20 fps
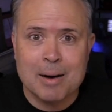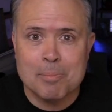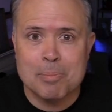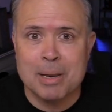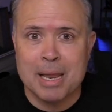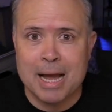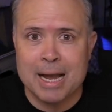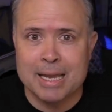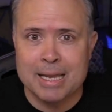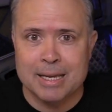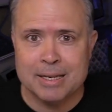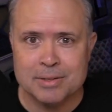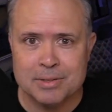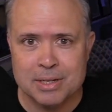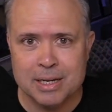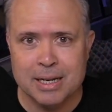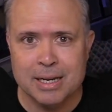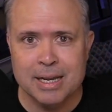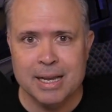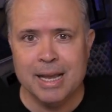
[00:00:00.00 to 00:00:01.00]
apply it
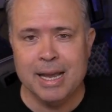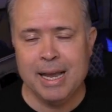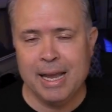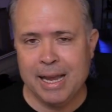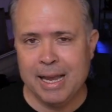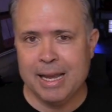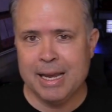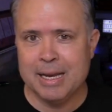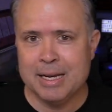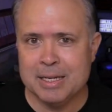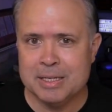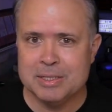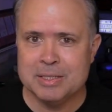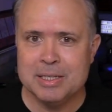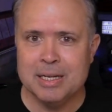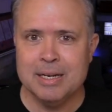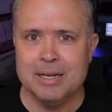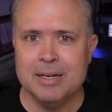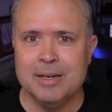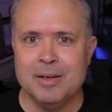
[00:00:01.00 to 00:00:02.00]

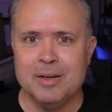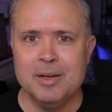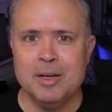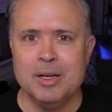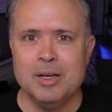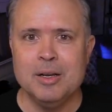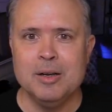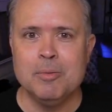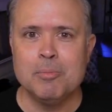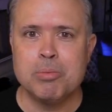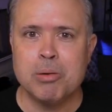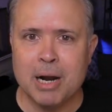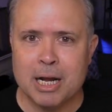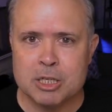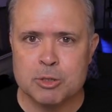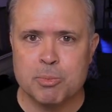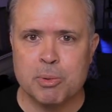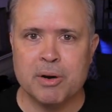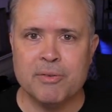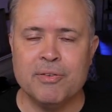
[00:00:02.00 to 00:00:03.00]
and
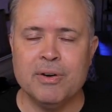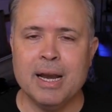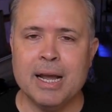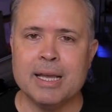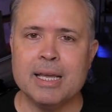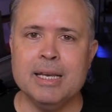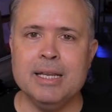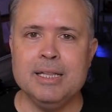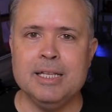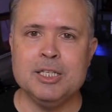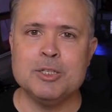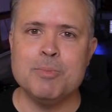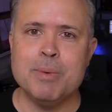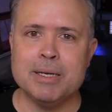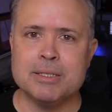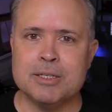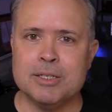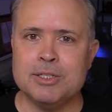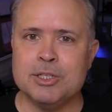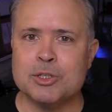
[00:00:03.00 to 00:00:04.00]
prosper. If you're not getting these
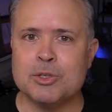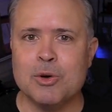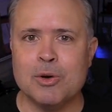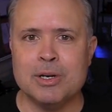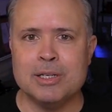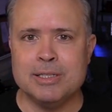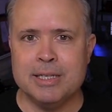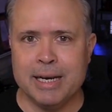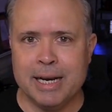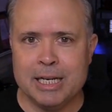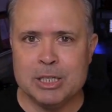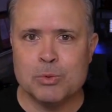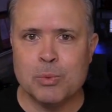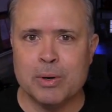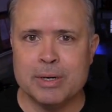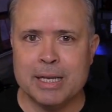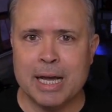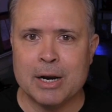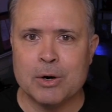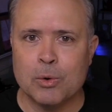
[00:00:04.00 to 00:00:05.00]
messages, go to
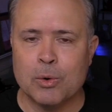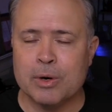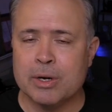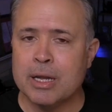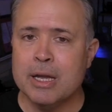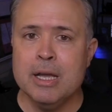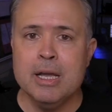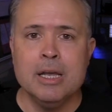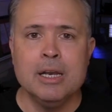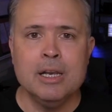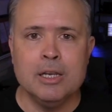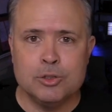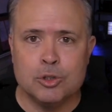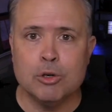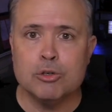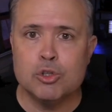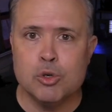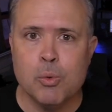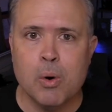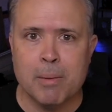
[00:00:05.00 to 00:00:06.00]
today'sword.org.
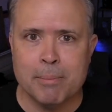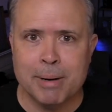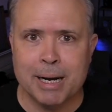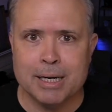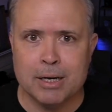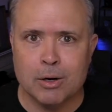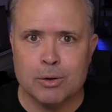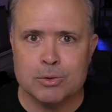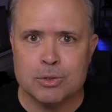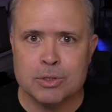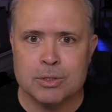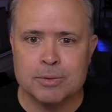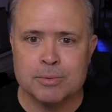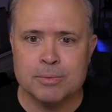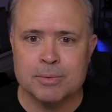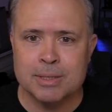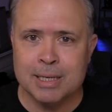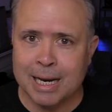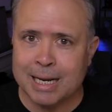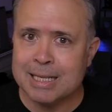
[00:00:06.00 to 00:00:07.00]
Don't you want my notes?
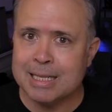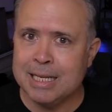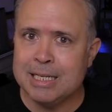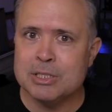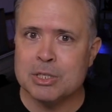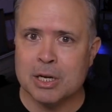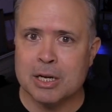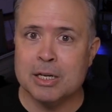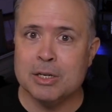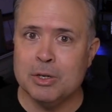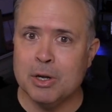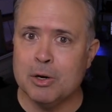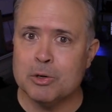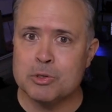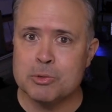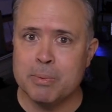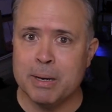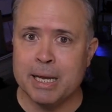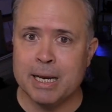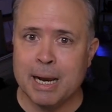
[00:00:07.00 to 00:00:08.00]
Like these are good
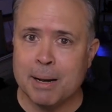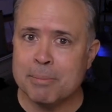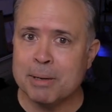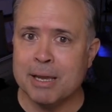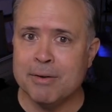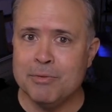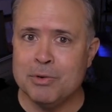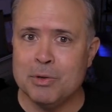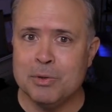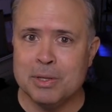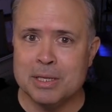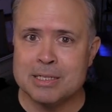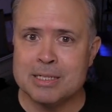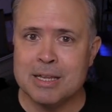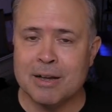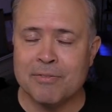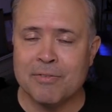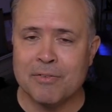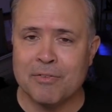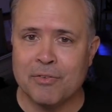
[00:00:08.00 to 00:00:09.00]
notes, man. I'm giving you this
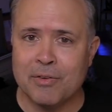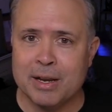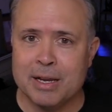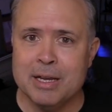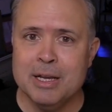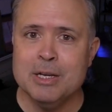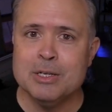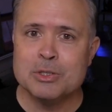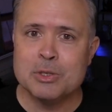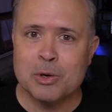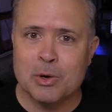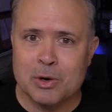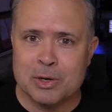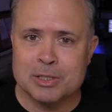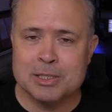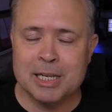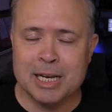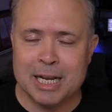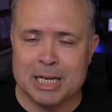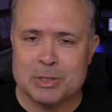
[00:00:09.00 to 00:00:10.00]
stuff for free. So go to
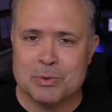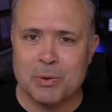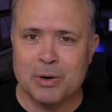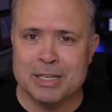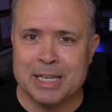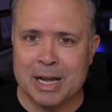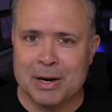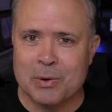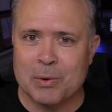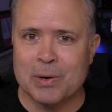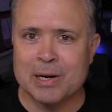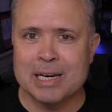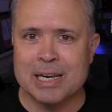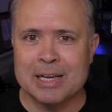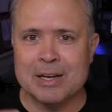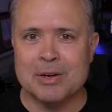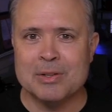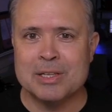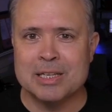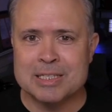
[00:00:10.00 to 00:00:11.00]
today'sword.org,
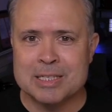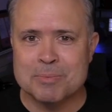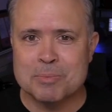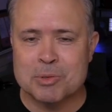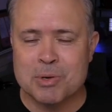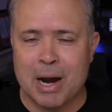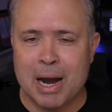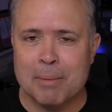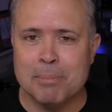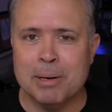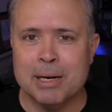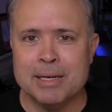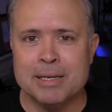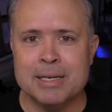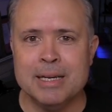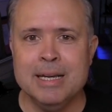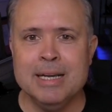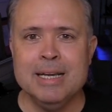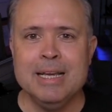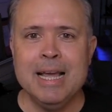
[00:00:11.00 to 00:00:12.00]
click on the subscribe
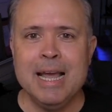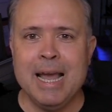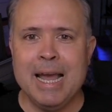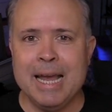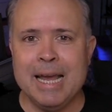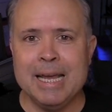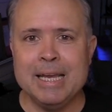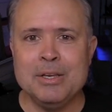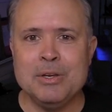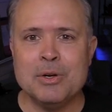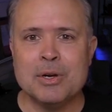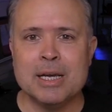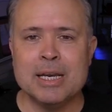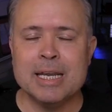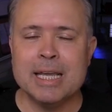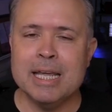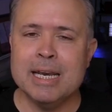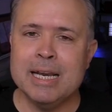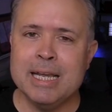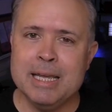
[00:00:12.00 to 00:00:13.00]
button, and you're
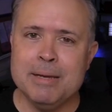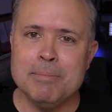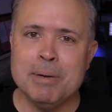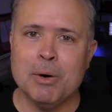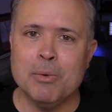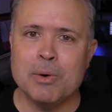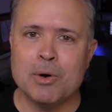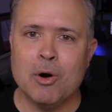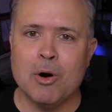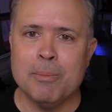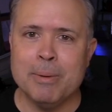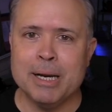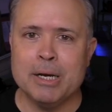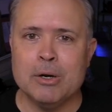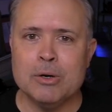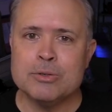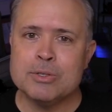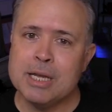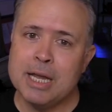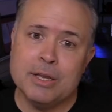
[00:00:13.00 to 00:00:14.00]
gonna get an email with all my
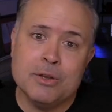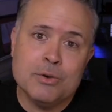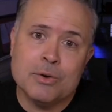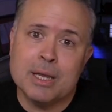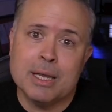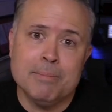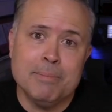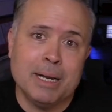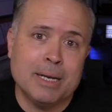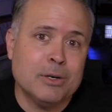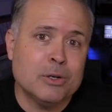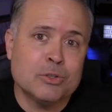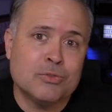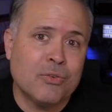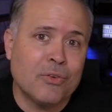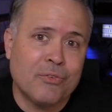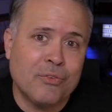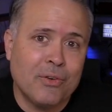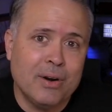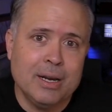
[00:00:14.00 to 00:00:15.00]
notes, and you'll get my notes
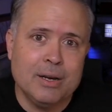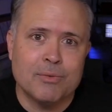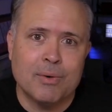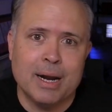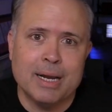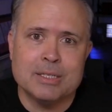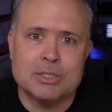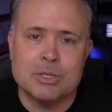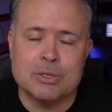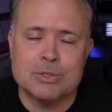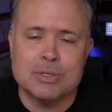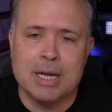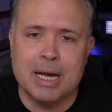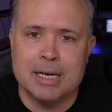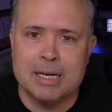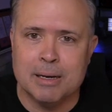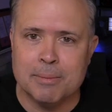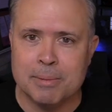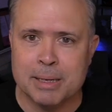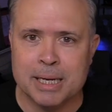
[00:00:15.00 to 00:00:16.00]
for free, right? So
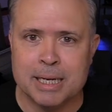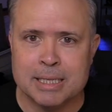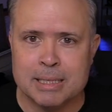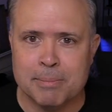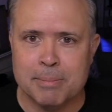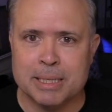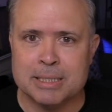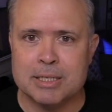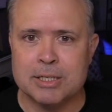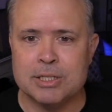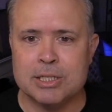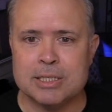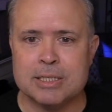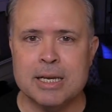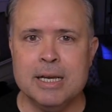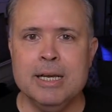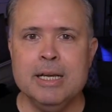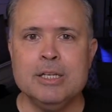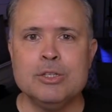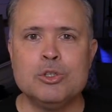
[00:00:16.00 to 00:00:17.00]
sign up and get the messages.
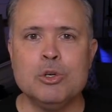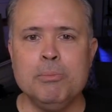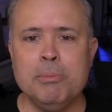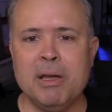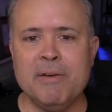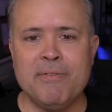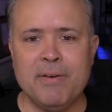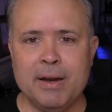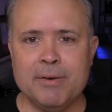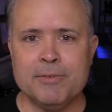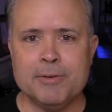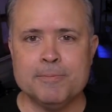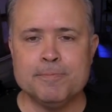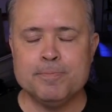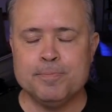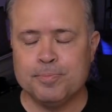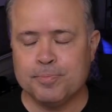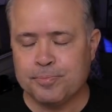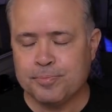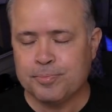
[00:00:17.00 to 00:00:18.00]
Do me a favor.
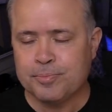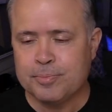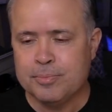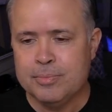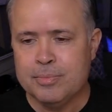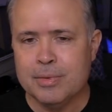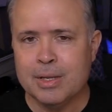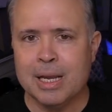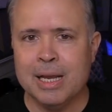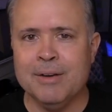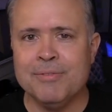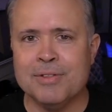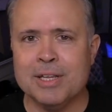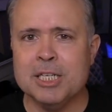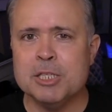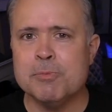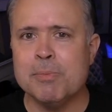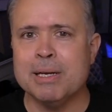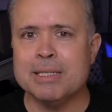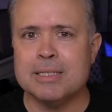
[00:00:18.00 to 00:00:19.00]
If
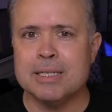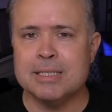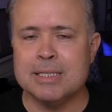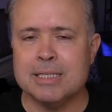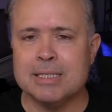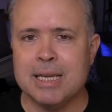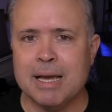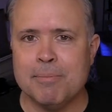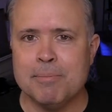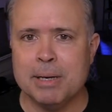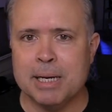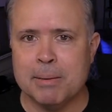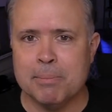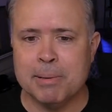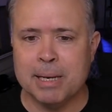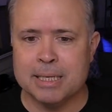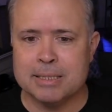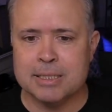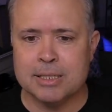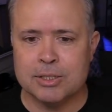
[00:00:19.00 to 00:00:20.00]
these messages have been a
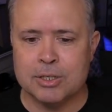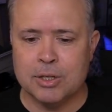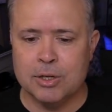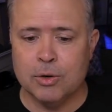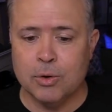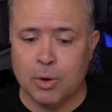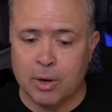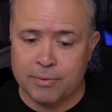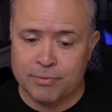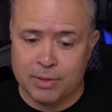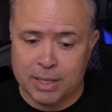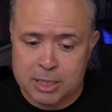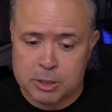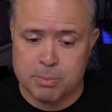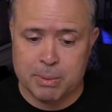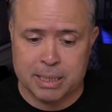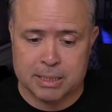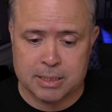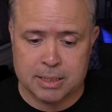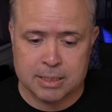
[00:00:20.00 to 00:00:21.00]
blessing to you, or
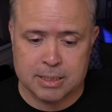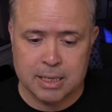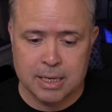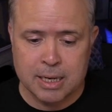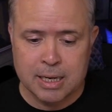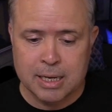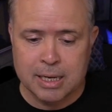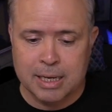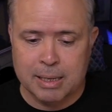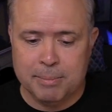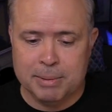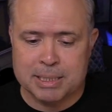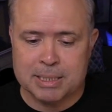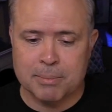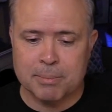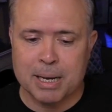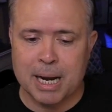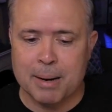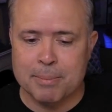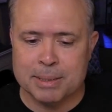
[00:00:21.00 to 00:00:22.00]
this message, leave me
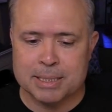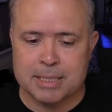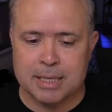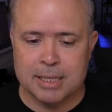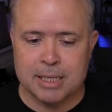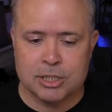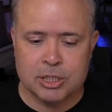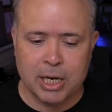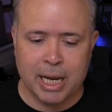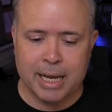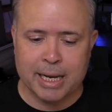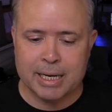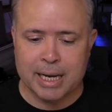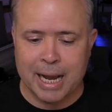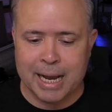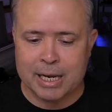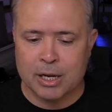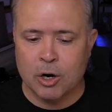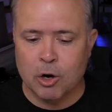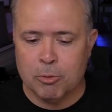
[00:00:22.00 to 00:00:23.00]
some comments in the chat.
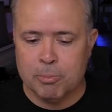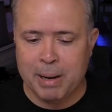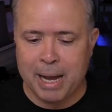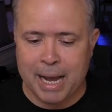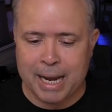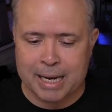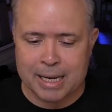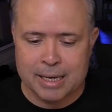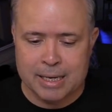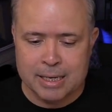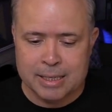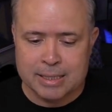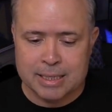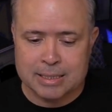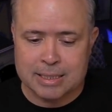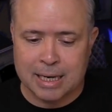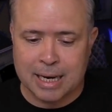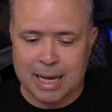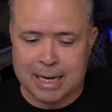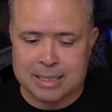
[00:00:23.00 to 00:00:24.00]
I go back.
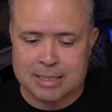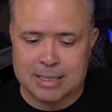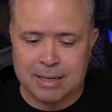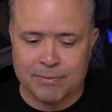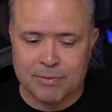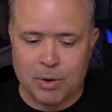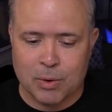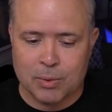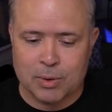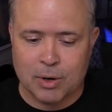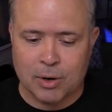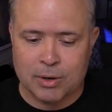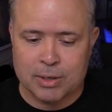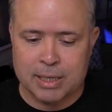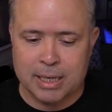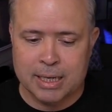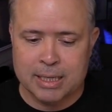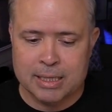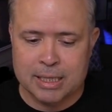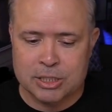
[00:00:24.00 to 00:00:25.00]
There's a lot of stuff going on
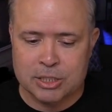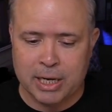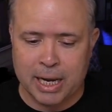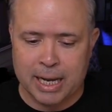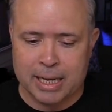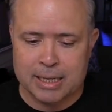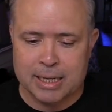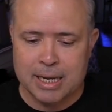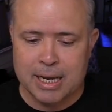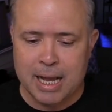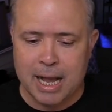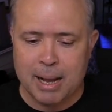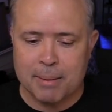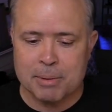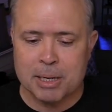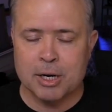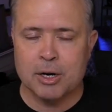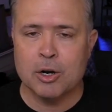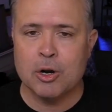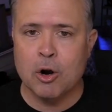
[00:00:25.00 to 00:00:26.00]
in the chat. I'm
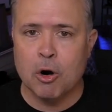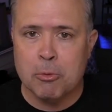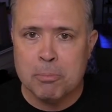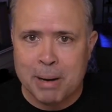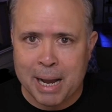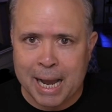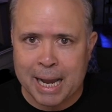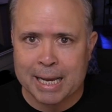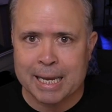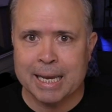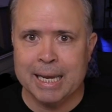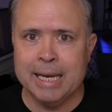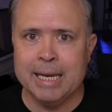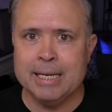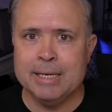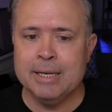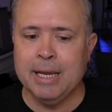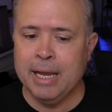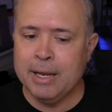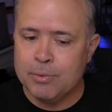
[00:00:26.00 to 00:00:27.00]
gonna go back
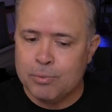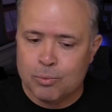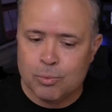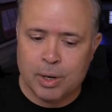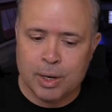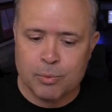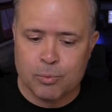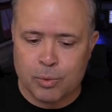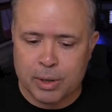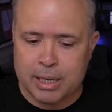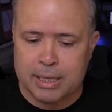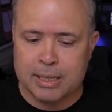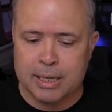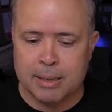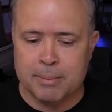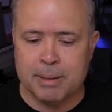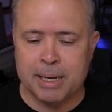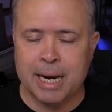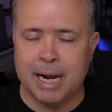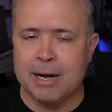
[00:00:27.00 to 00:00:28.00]
and and and read
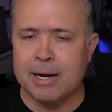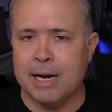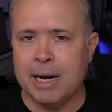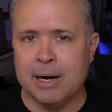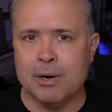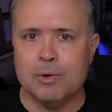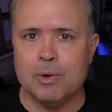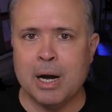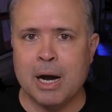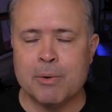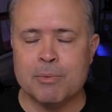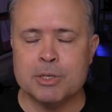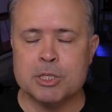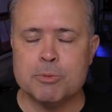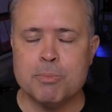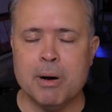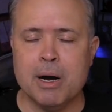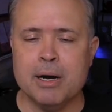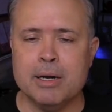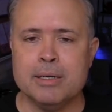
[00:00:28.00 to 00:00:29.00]
them, and I'll I'll, I'll
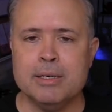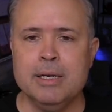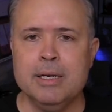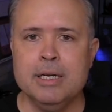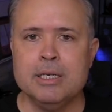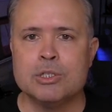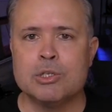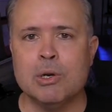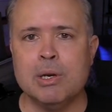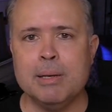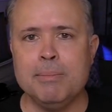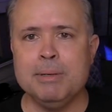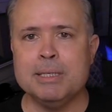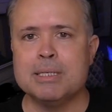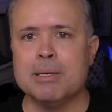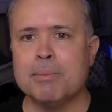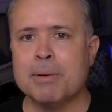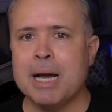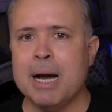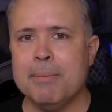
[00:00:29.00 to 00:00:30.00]
respond. So leave me
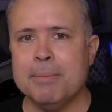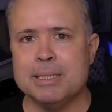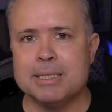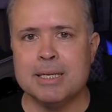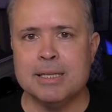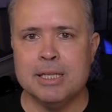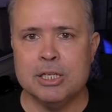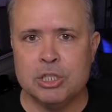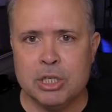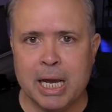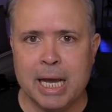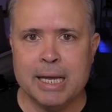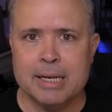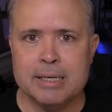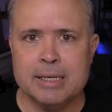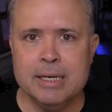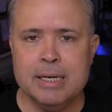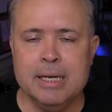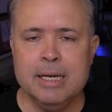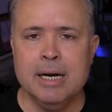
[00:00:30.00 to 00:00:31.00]
some comments in the
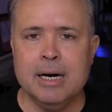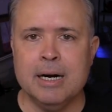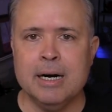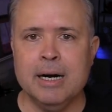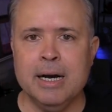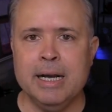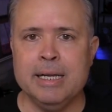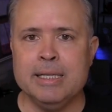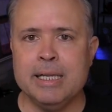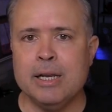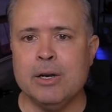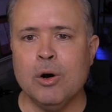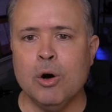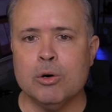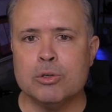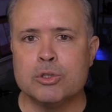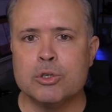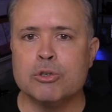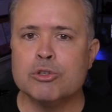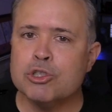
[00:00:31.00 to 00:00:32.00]
chat, uh, and then
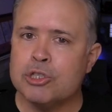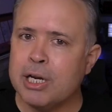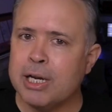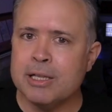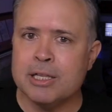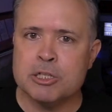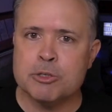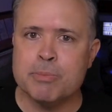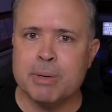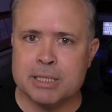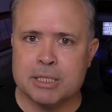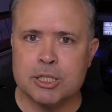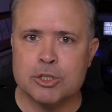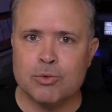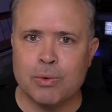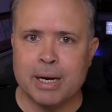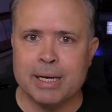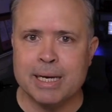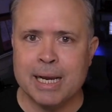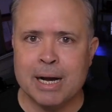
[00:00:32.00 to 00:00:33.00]
also share this message
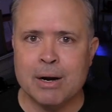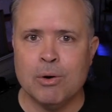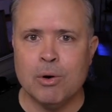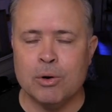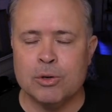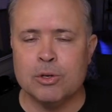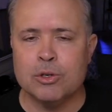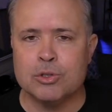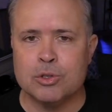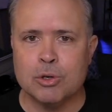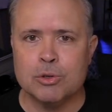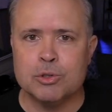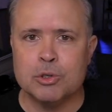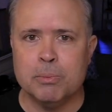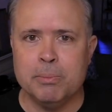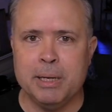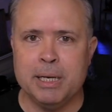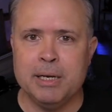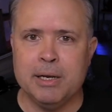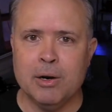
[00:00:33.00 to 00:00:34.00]
right now on your
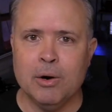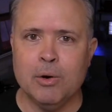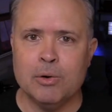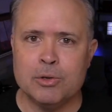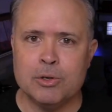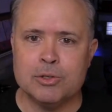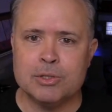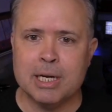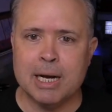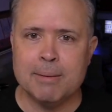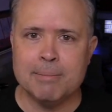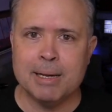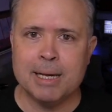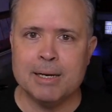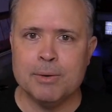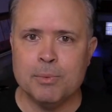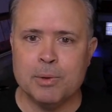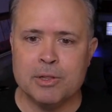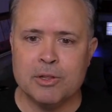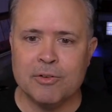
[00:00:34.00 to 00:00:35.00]
social media, on your timeline,
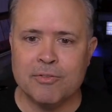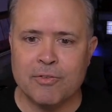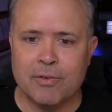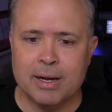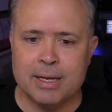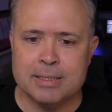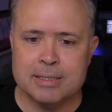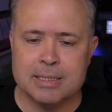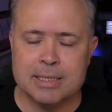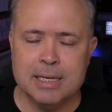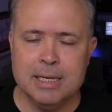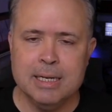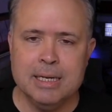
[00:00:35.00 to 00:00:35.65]
and with your friends.